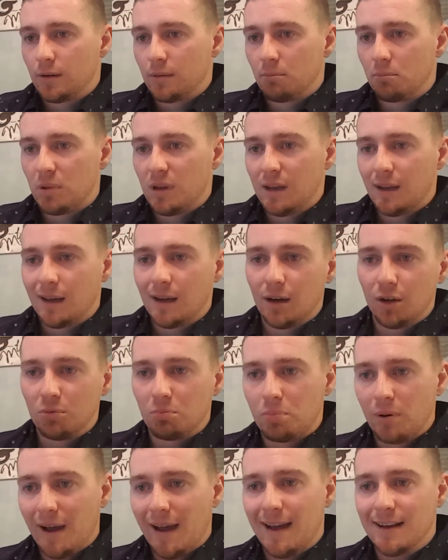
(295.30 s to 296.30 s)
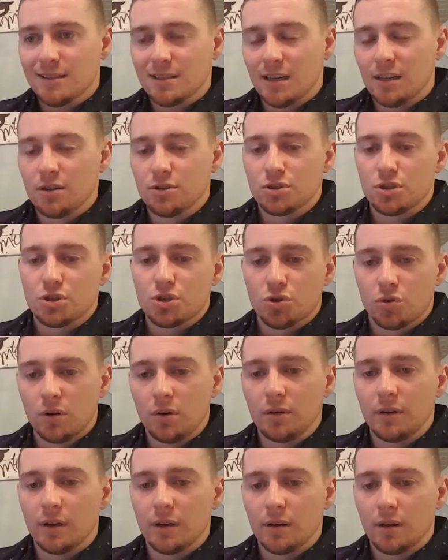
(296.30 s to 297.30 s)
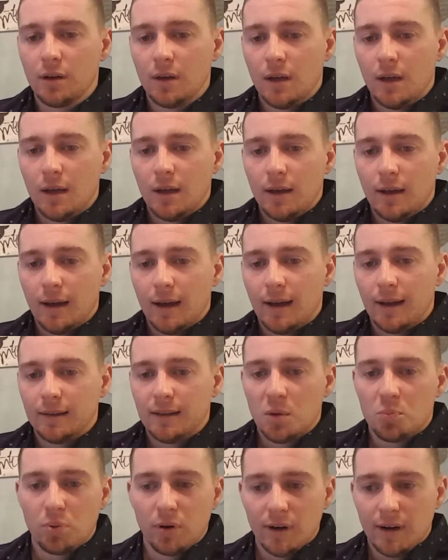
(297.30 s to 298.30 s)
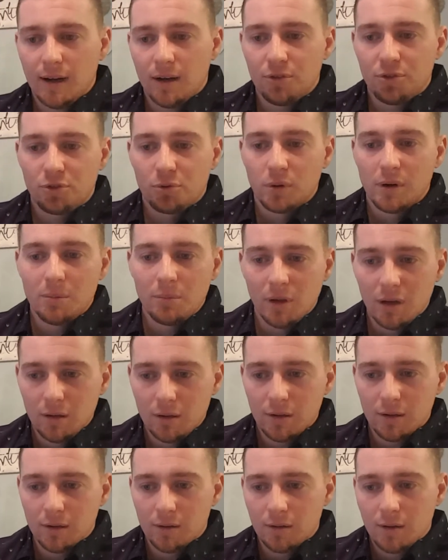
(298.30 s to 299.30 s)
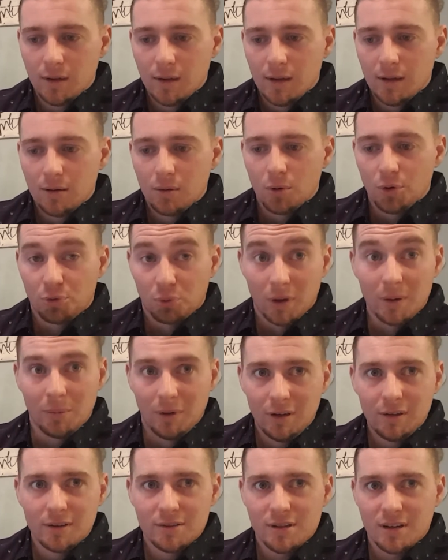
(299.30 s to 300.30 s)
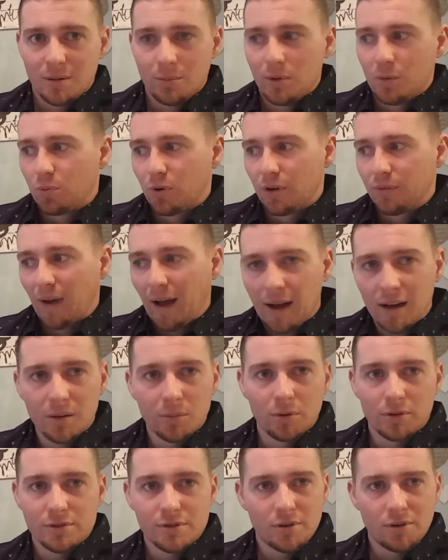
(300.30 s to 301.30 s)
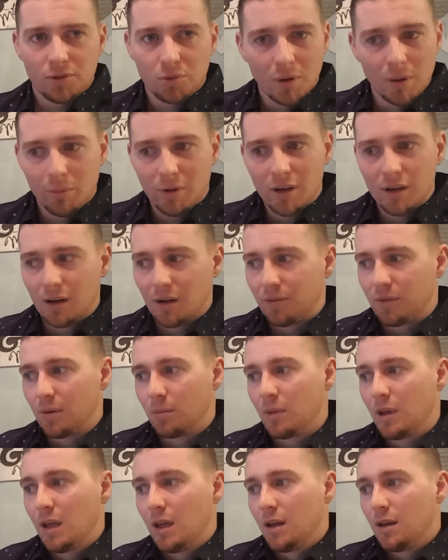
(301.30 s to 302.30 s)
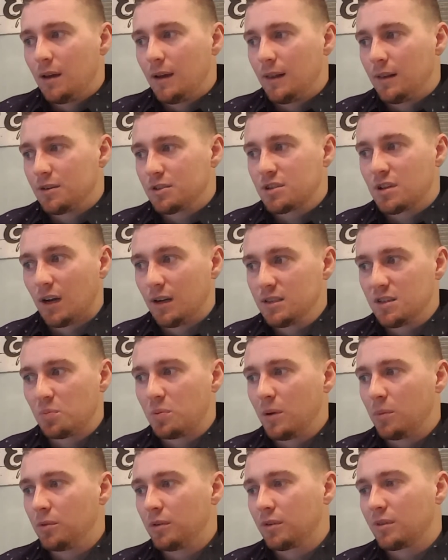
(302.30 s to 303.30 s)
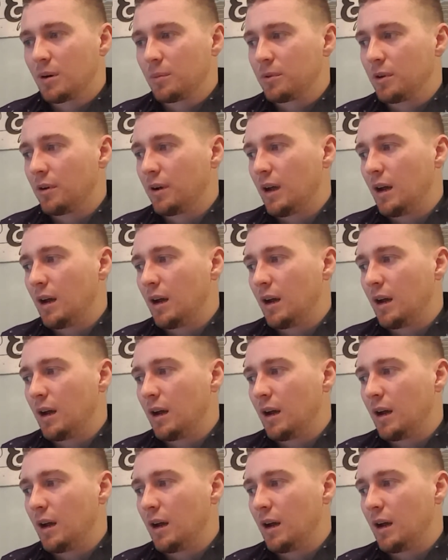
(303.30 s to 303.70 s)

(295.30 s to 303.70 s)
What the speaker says: being held back, say there's 1 trillion, and they put out 3 million, Well, 3 million is going to be pretty valuable because there's only 3 million of them, and there's tons of people in crypto